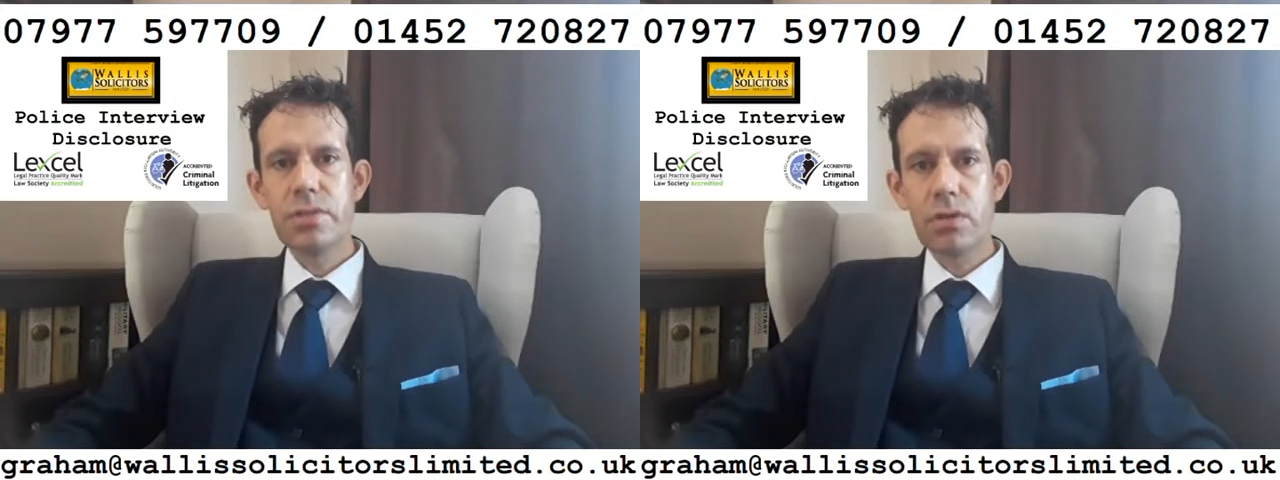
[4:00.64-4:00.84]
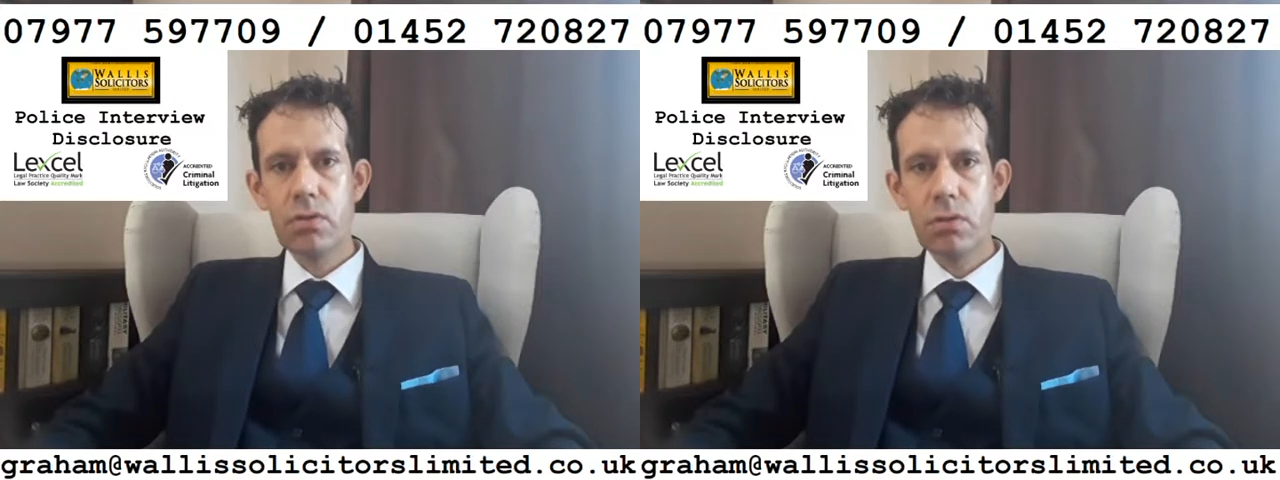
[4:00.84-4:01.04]

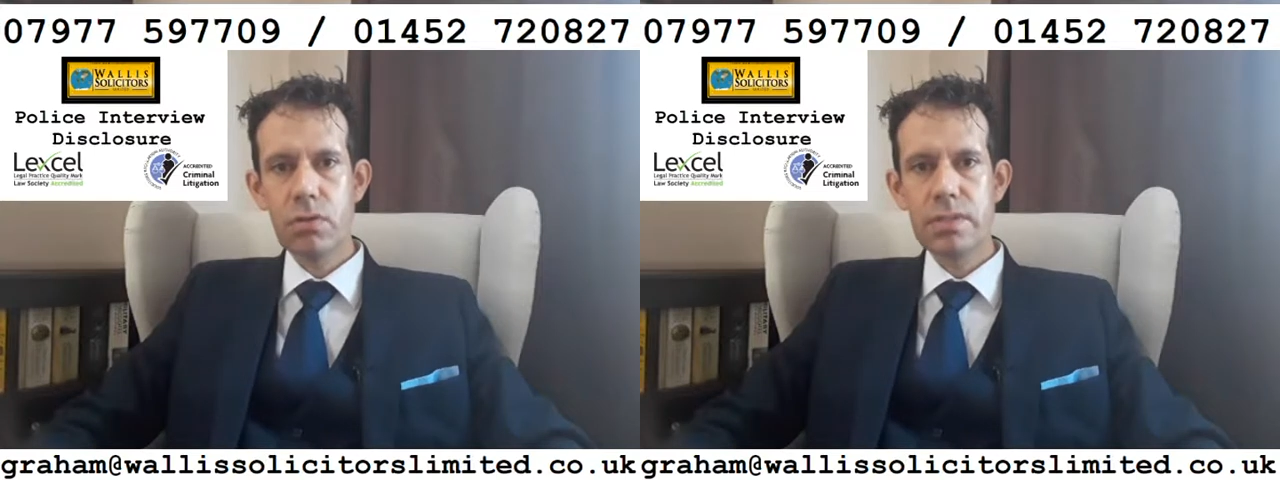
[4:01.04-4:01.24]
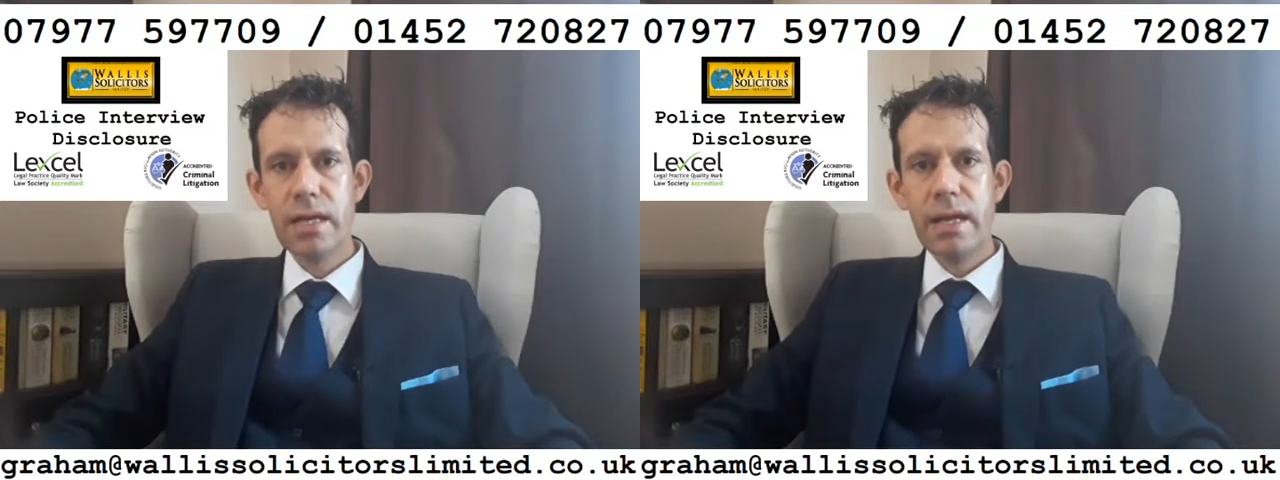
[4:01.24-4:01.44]

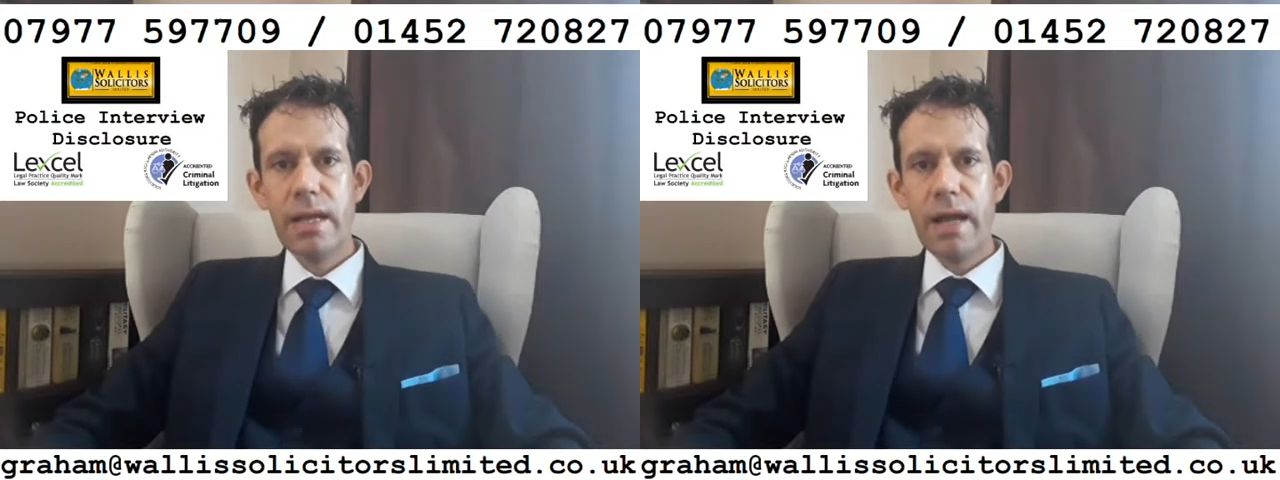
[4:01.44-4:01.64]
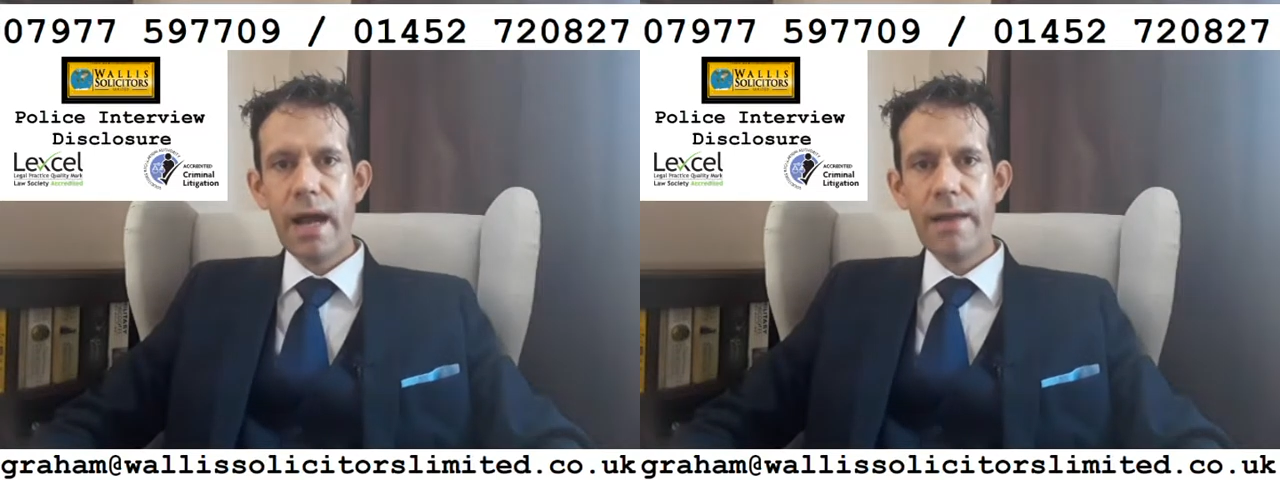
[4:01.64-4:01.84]
court
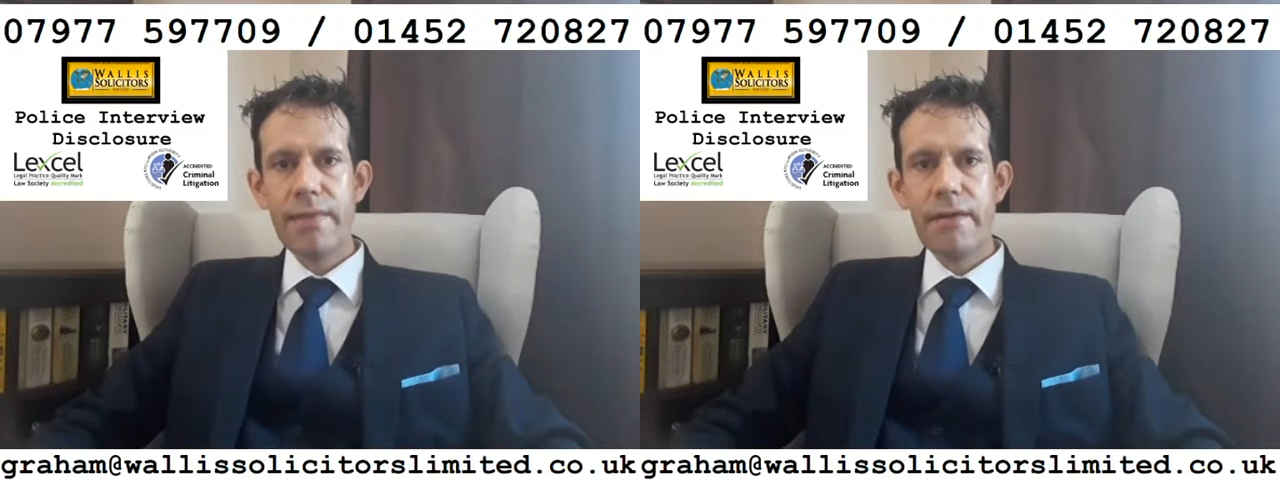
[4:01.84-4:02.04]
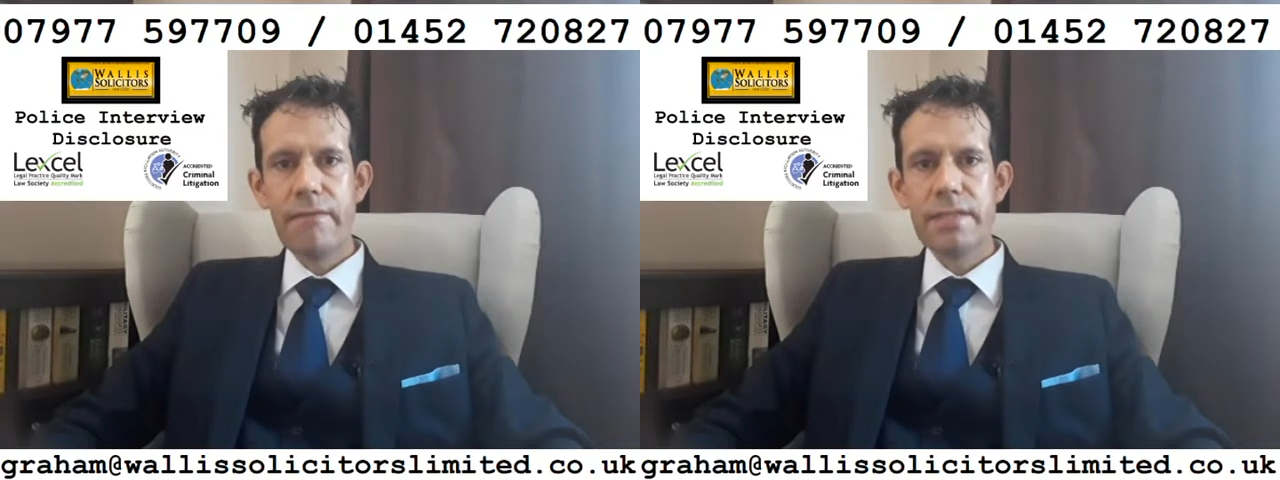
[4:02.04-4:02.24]
and
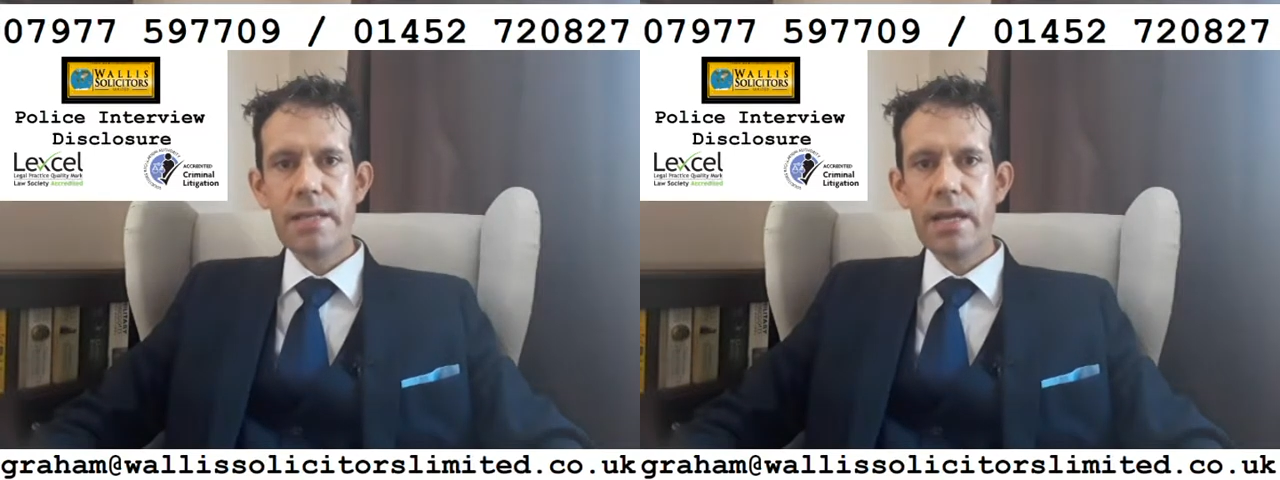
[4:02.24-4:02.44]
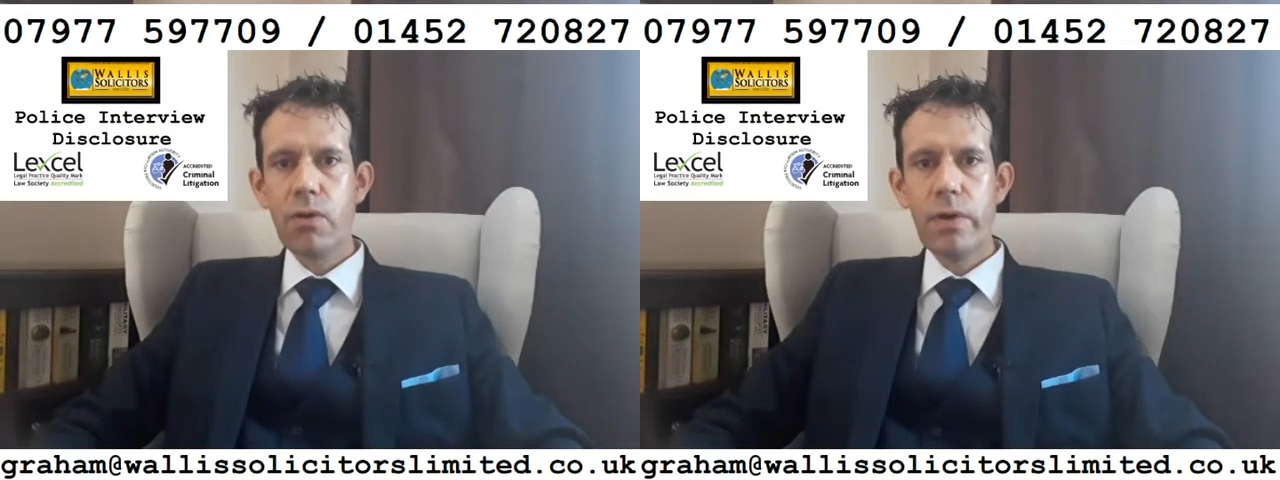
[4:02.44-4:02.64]
there is
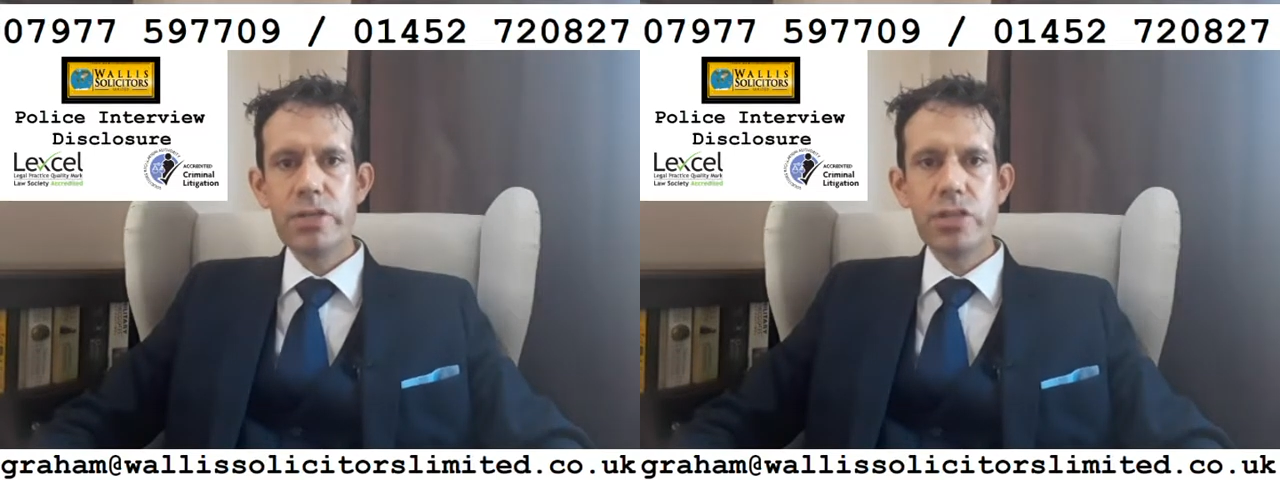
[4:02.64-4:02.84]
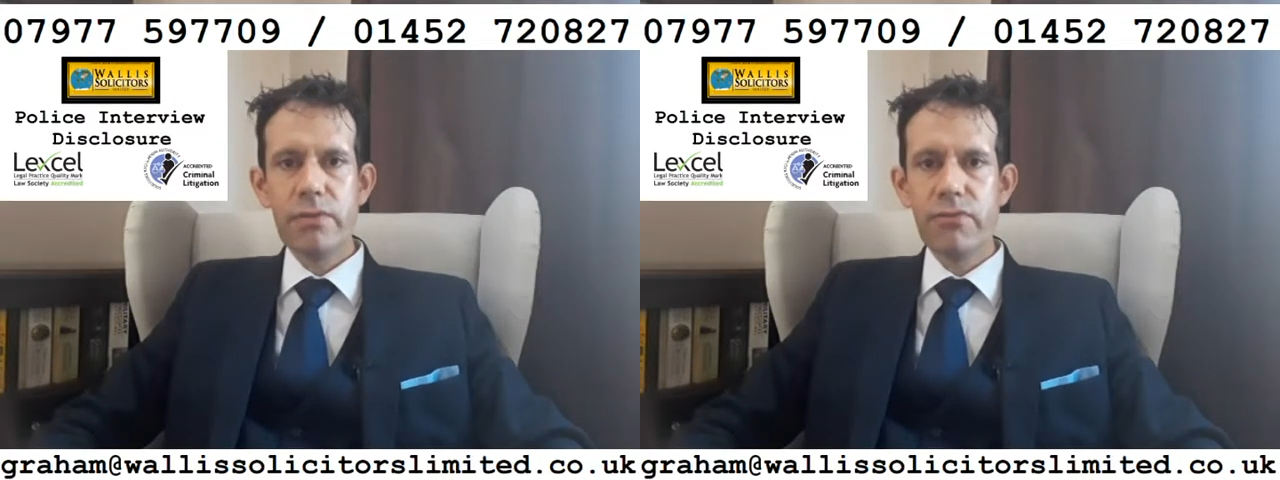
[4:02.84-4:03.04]
a question,